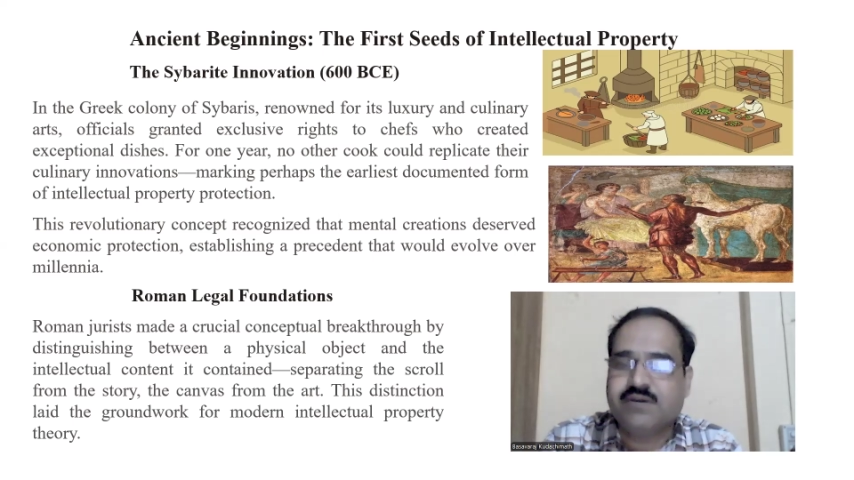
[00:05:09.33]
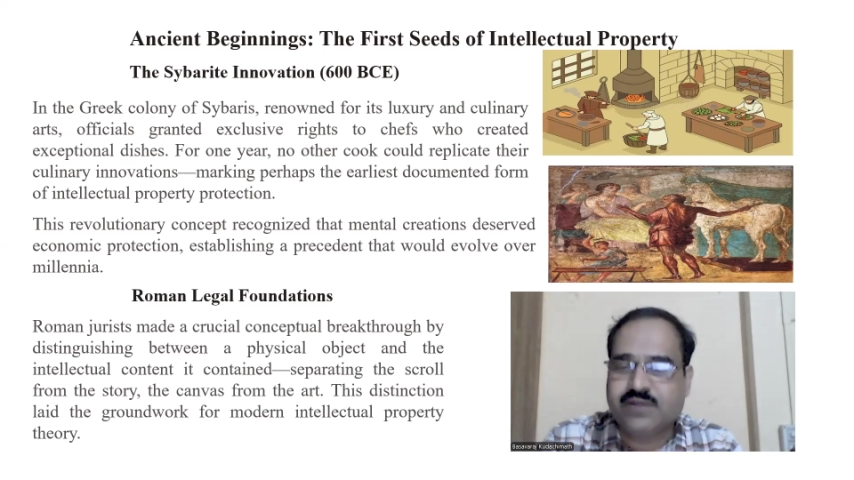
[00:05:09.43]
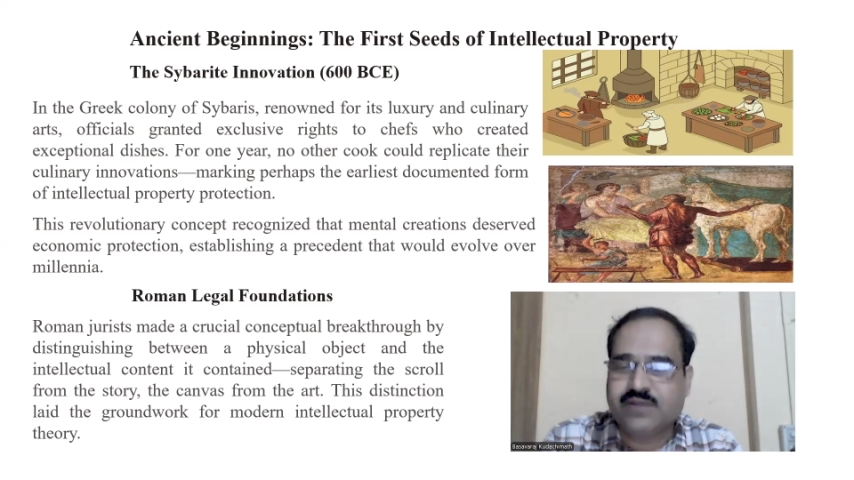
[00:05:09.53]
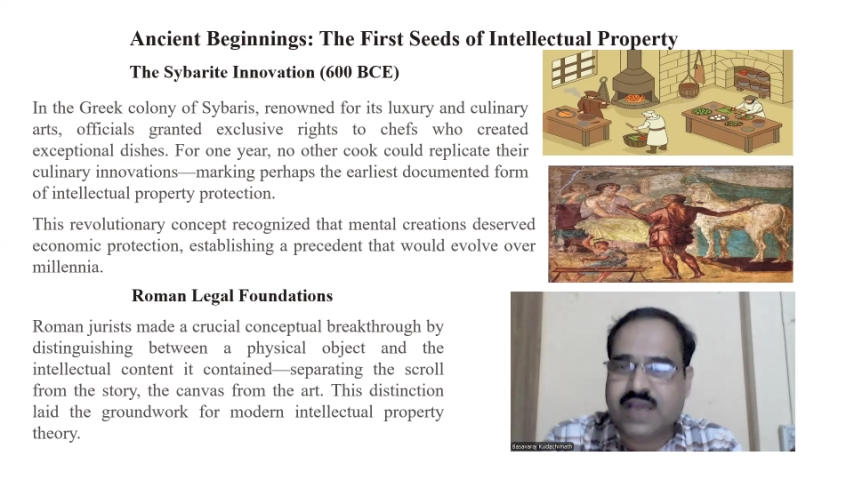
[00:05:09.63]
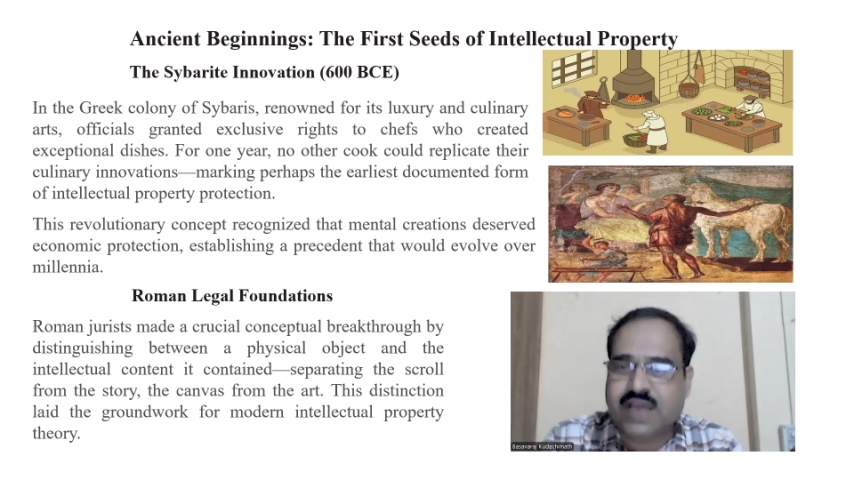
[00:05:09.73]

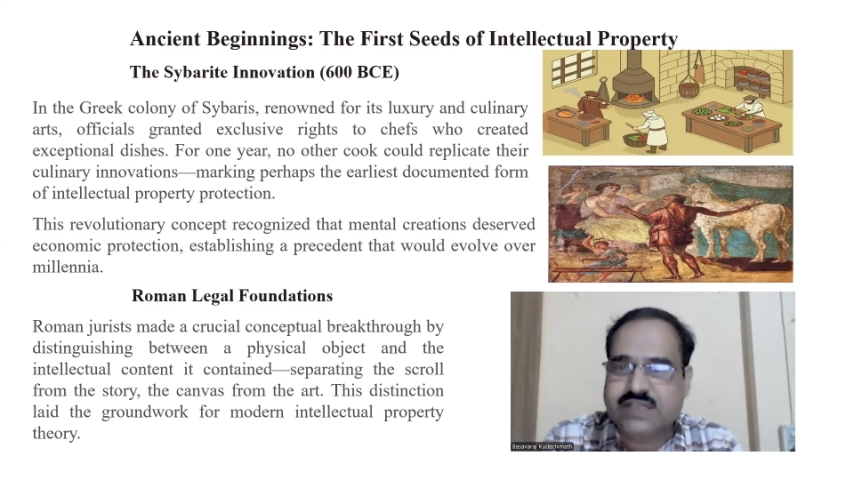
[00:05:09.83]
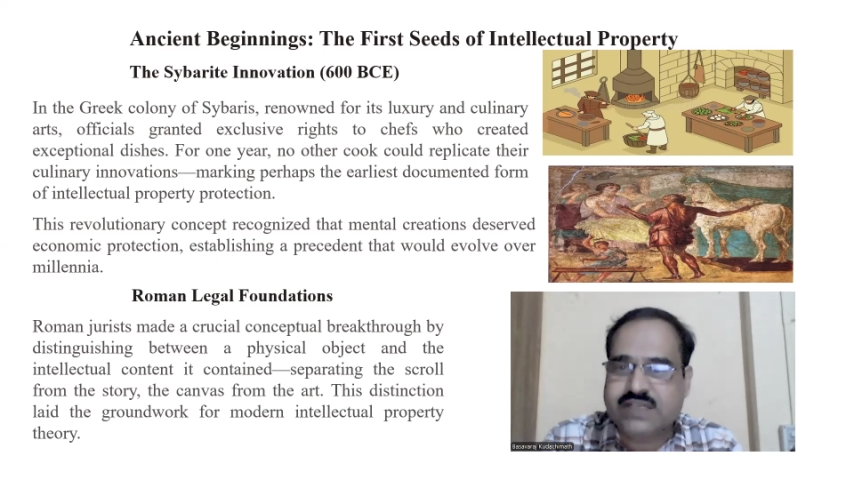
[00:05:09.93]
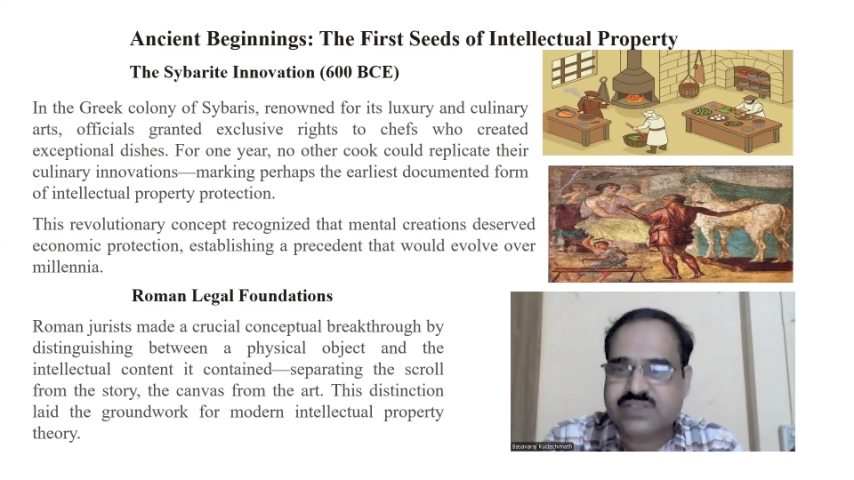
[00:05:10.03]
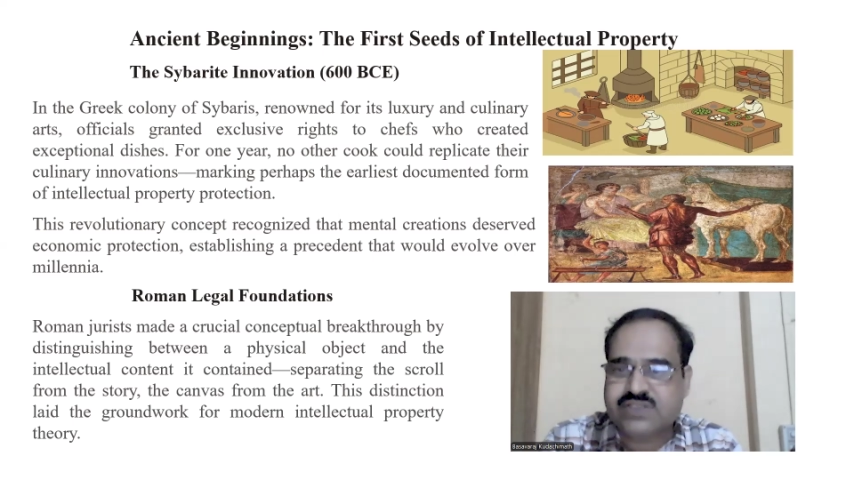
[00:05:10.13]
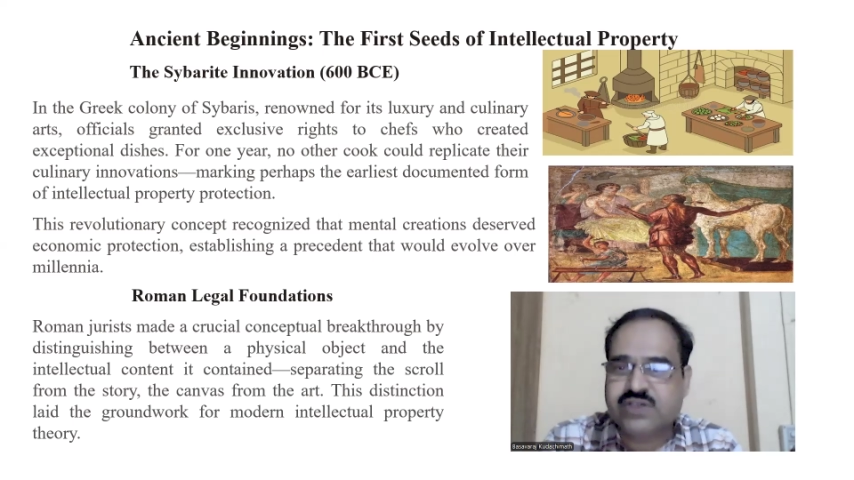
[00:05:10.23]
for the
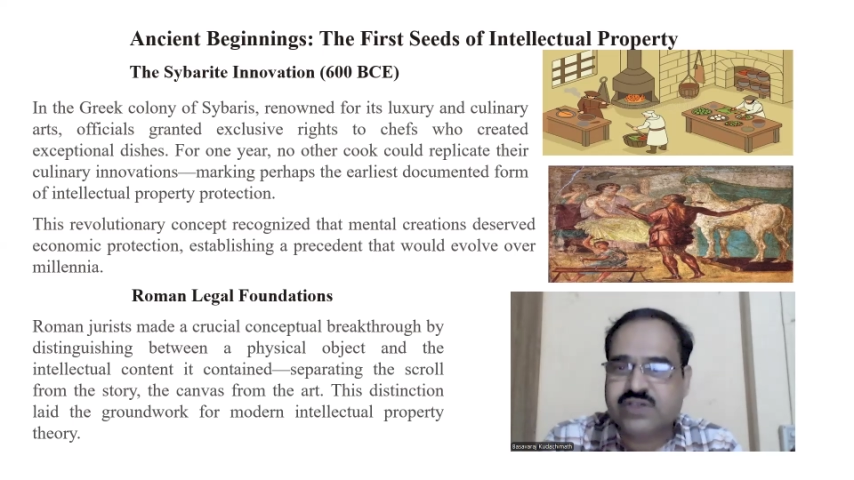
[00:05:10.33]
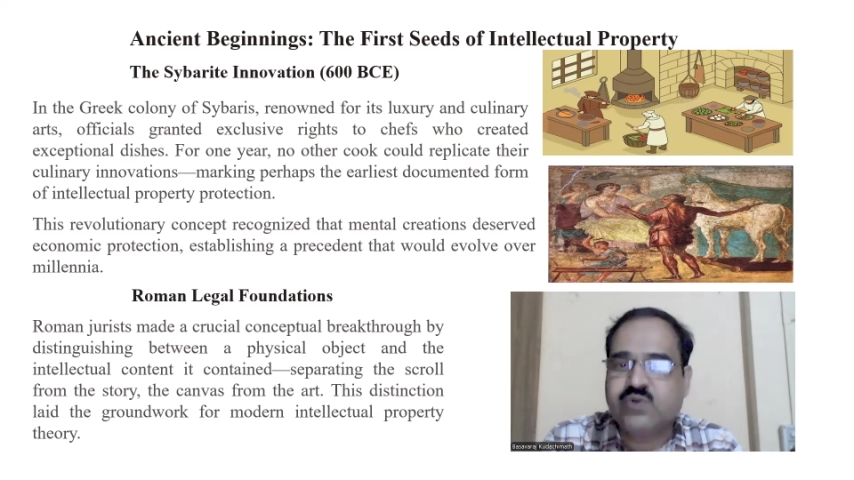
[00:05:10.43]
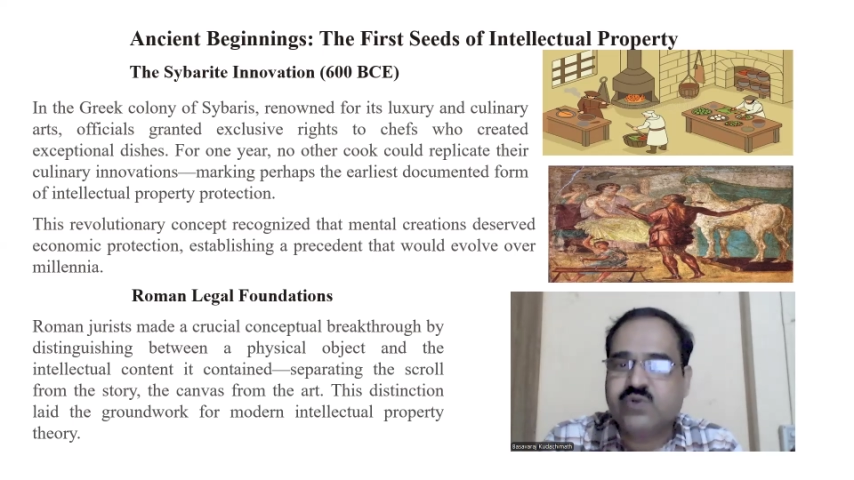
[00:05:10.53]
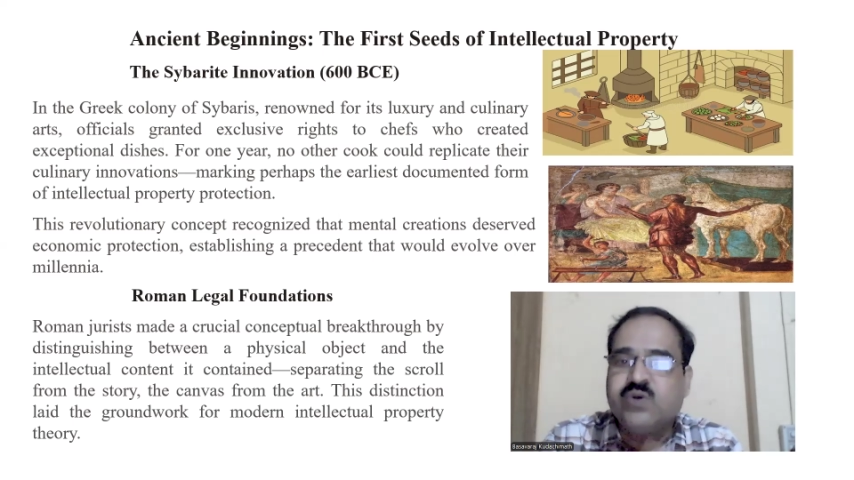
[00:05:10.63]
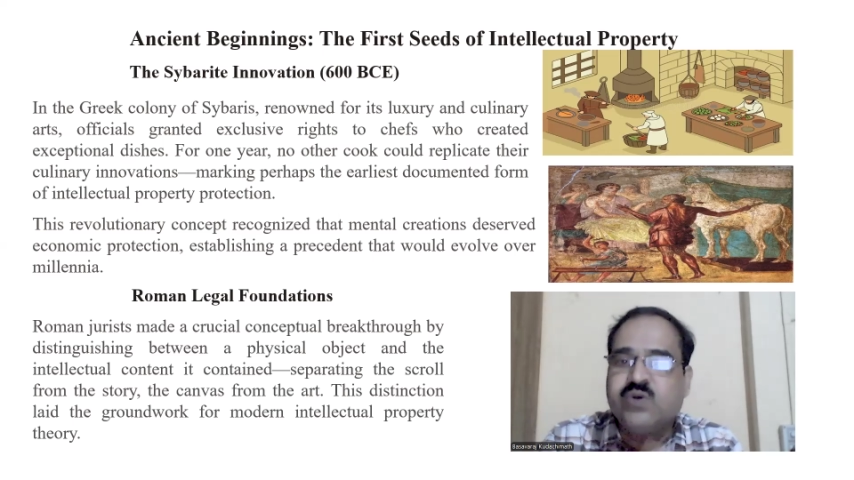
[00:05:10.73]
artist
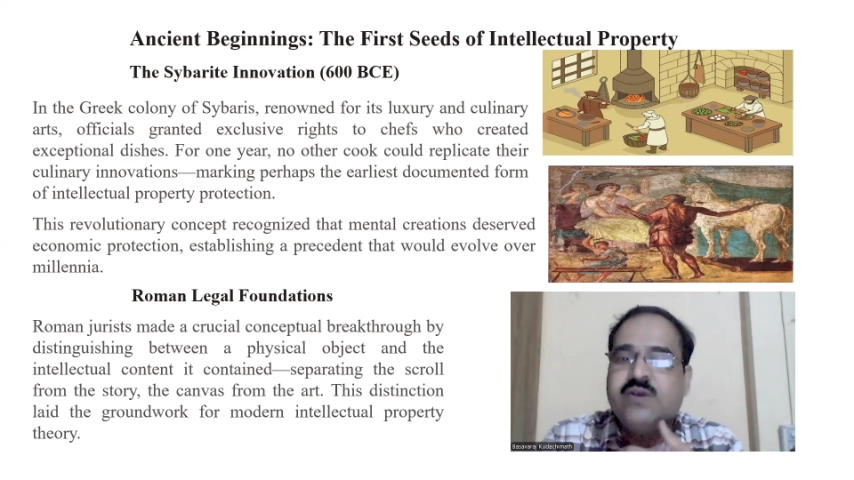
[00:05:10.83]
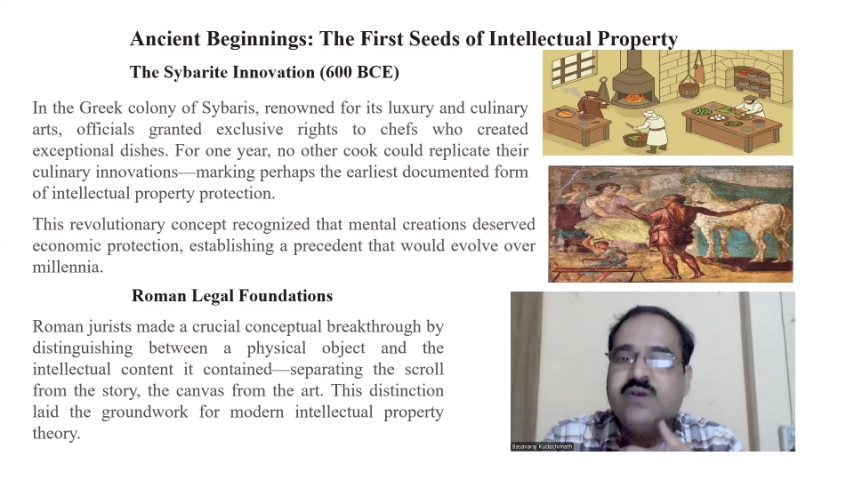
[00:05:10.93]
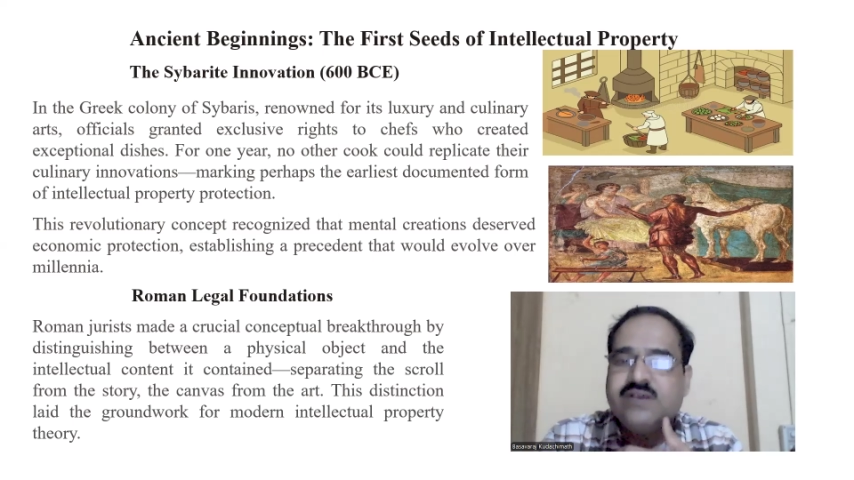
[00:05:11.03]
to